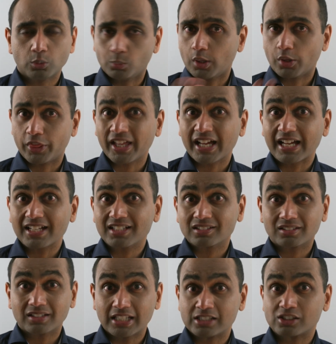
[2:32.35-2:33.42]
Well,
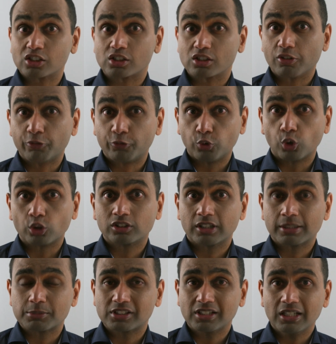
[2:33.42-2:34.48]
that is just the 4
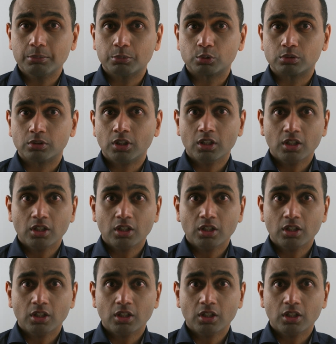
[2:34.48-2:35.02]
times table.